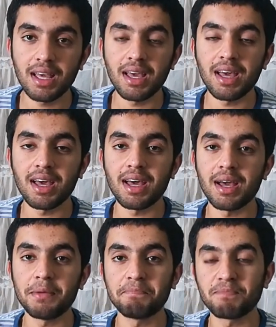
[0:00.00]

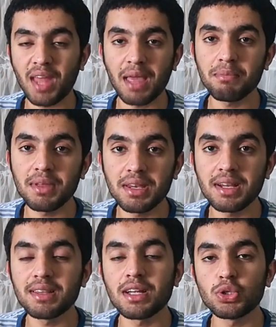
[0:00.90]
time
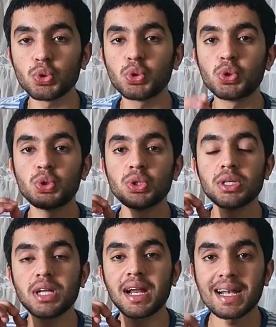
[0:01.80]
period, then you
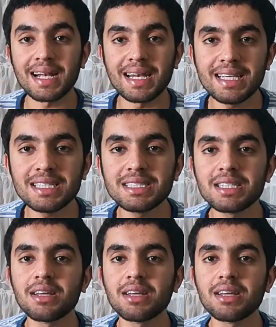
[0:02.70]
at least